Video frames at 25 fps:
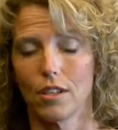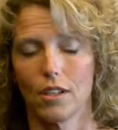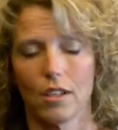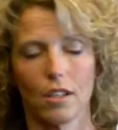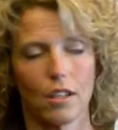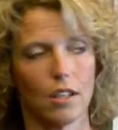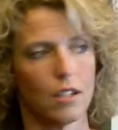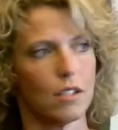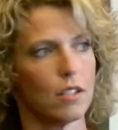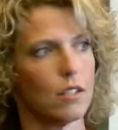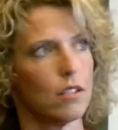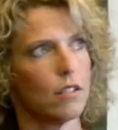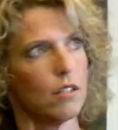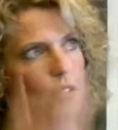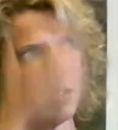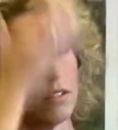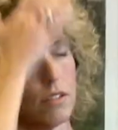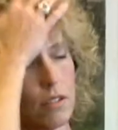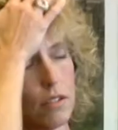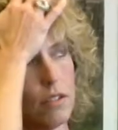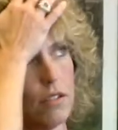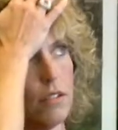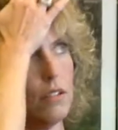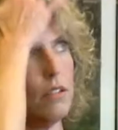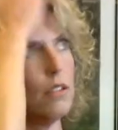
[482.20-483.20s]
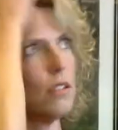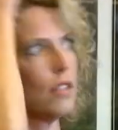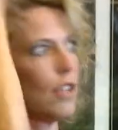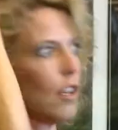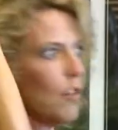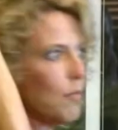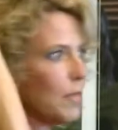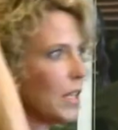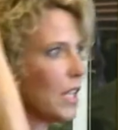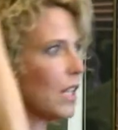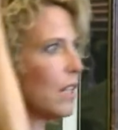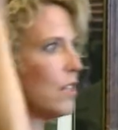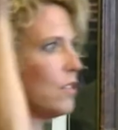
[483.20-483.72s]
And I said, "Sheesh, how
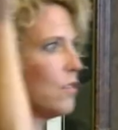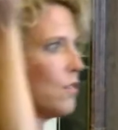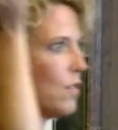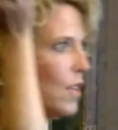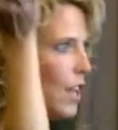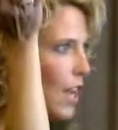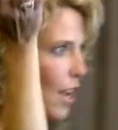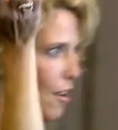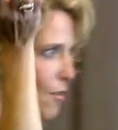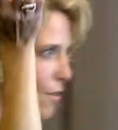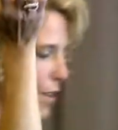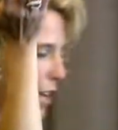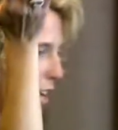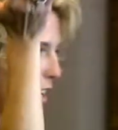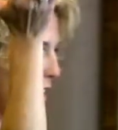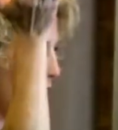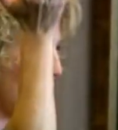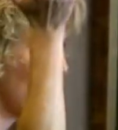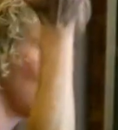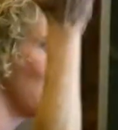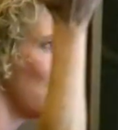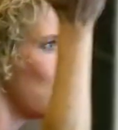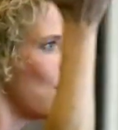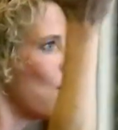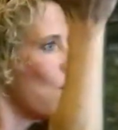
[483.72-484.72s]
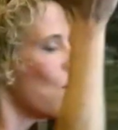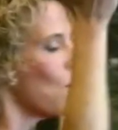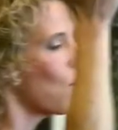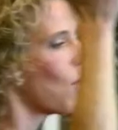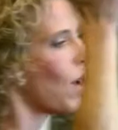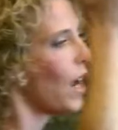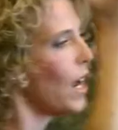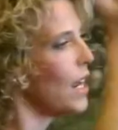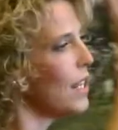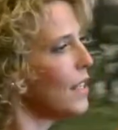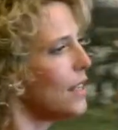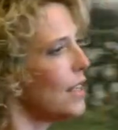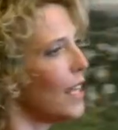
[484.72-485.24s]
am I going to do that, right?"
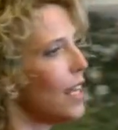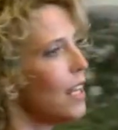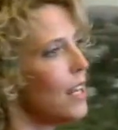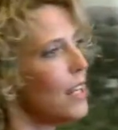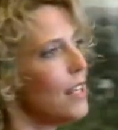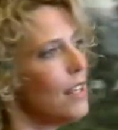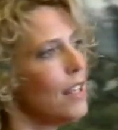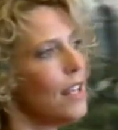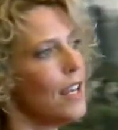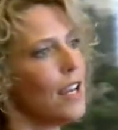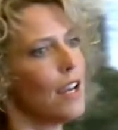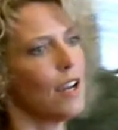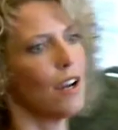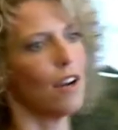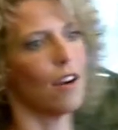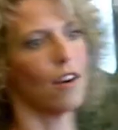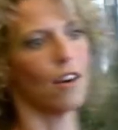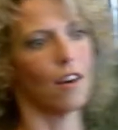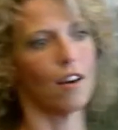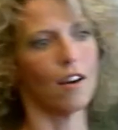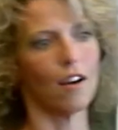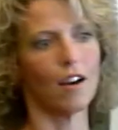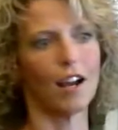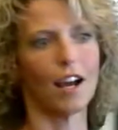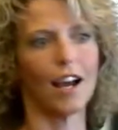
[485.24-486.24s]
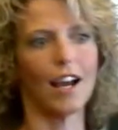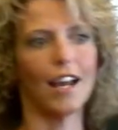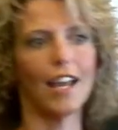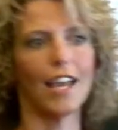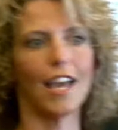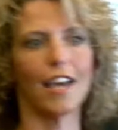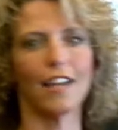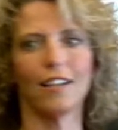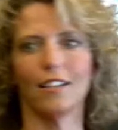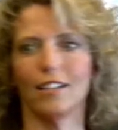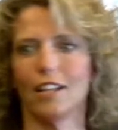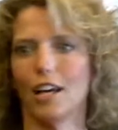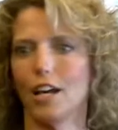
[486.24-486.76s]
Right then and there, I
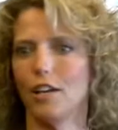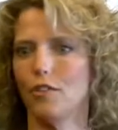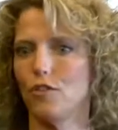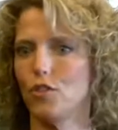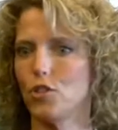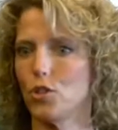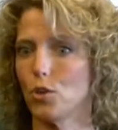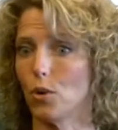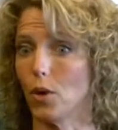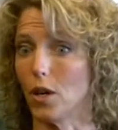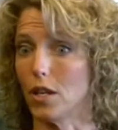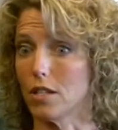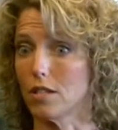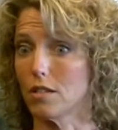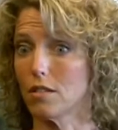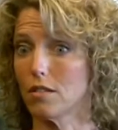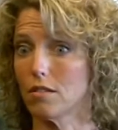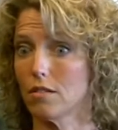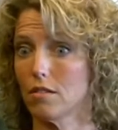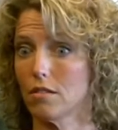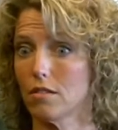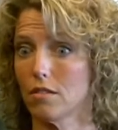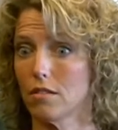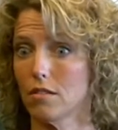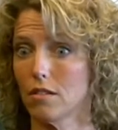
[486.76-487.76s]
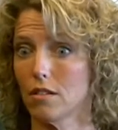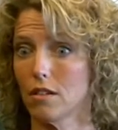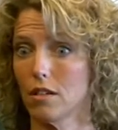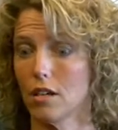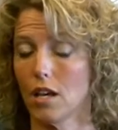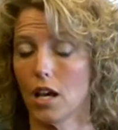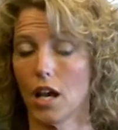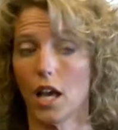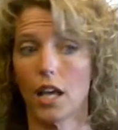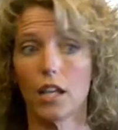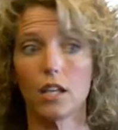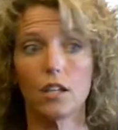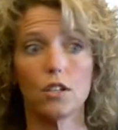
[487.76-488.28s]
had a life choice.
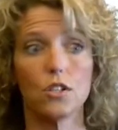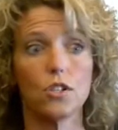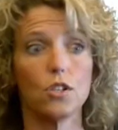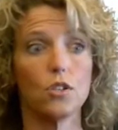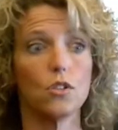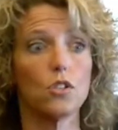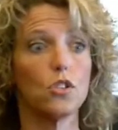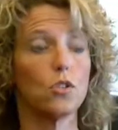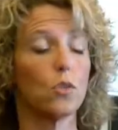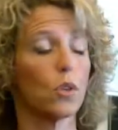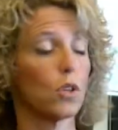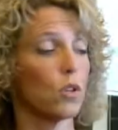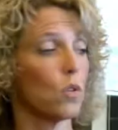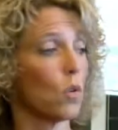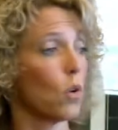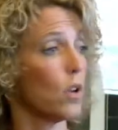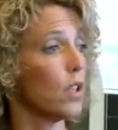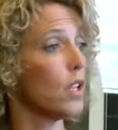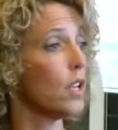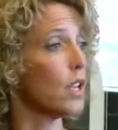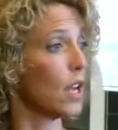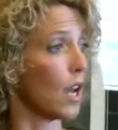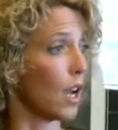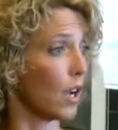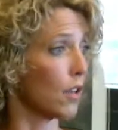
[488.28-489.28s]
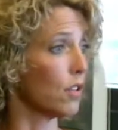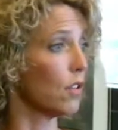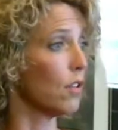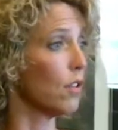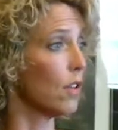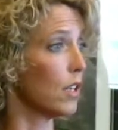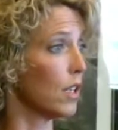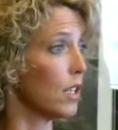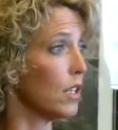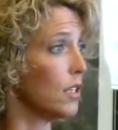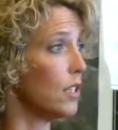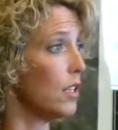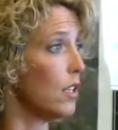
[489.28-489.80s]
I could choose to ignore the doctor
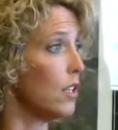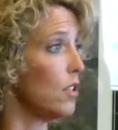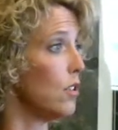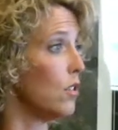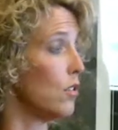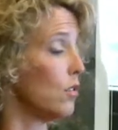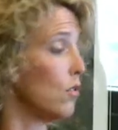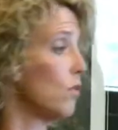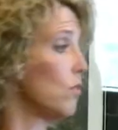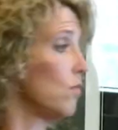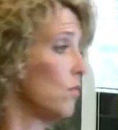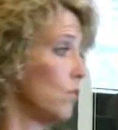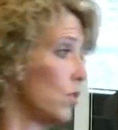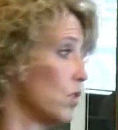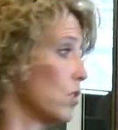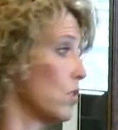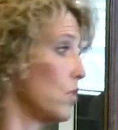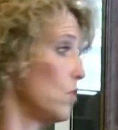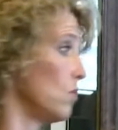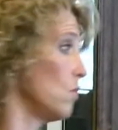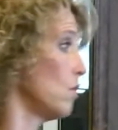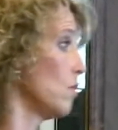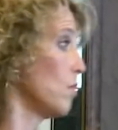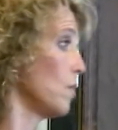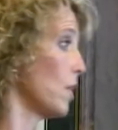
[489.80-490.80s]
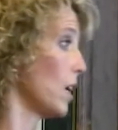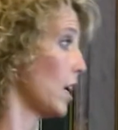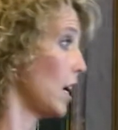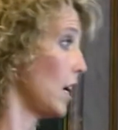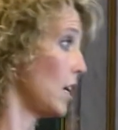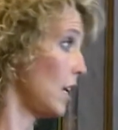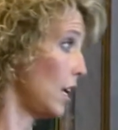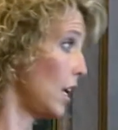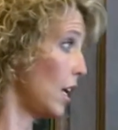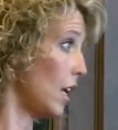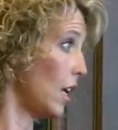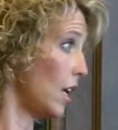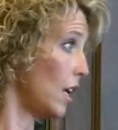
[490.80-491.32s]
and continue just doing what I
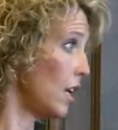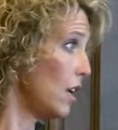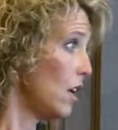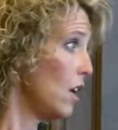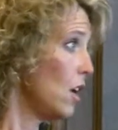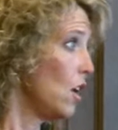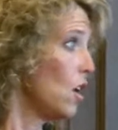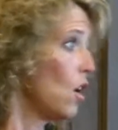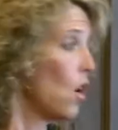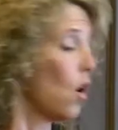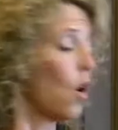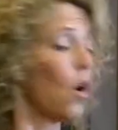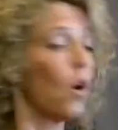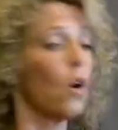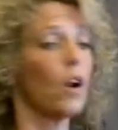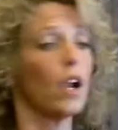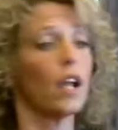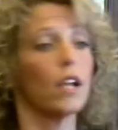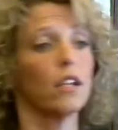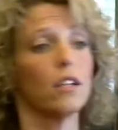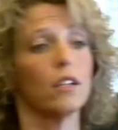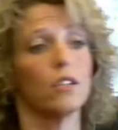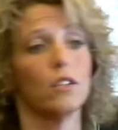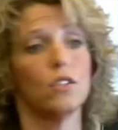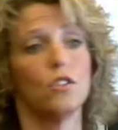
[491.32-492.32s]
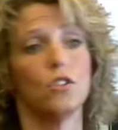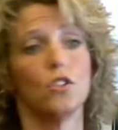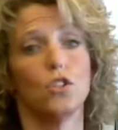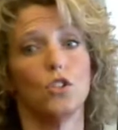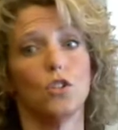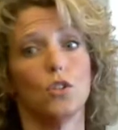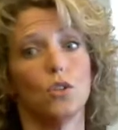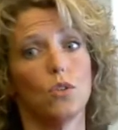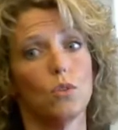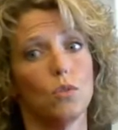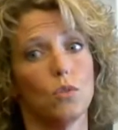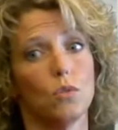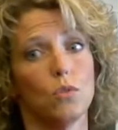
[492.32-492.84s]
did, or I could
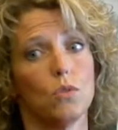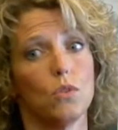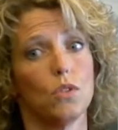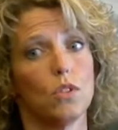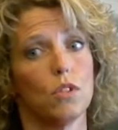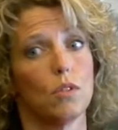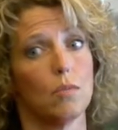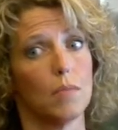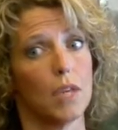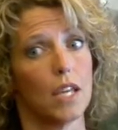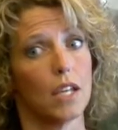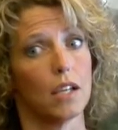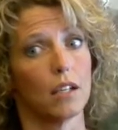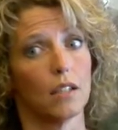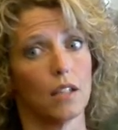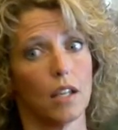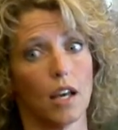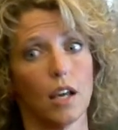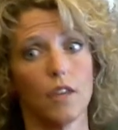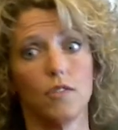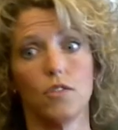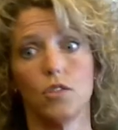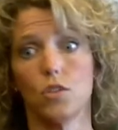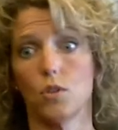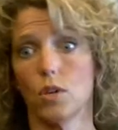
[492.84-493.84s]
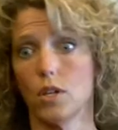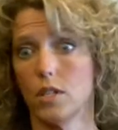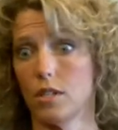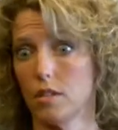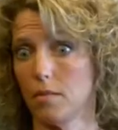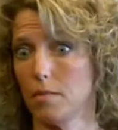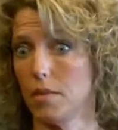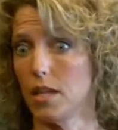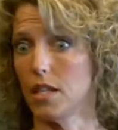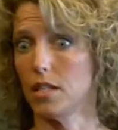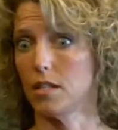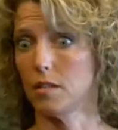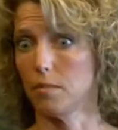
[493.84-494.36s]
choose to make a life choice and
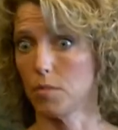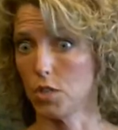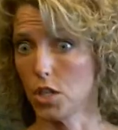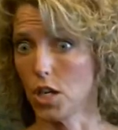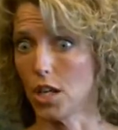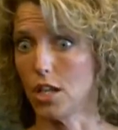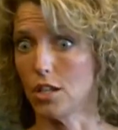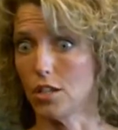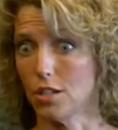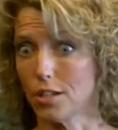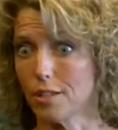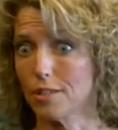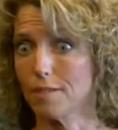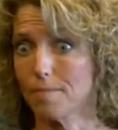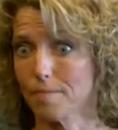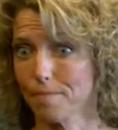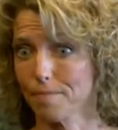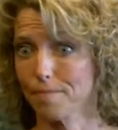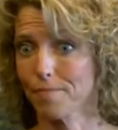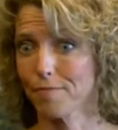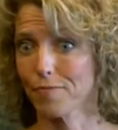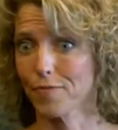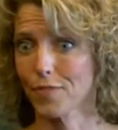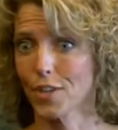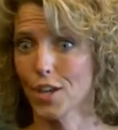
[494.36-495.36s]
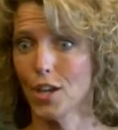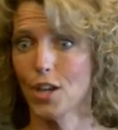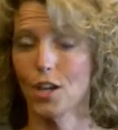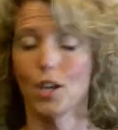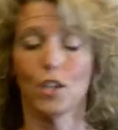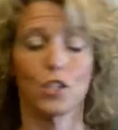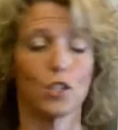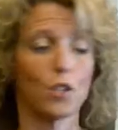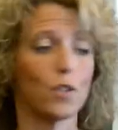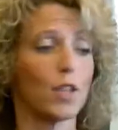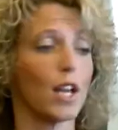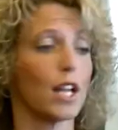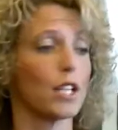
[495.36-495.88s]
make some changes.
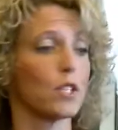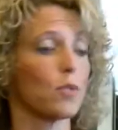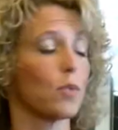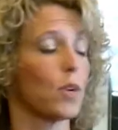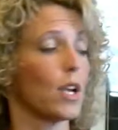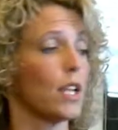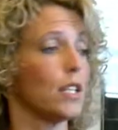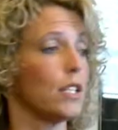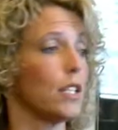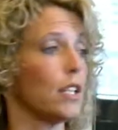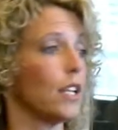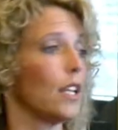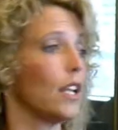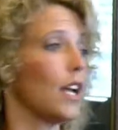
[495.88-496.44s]
So that's what I did.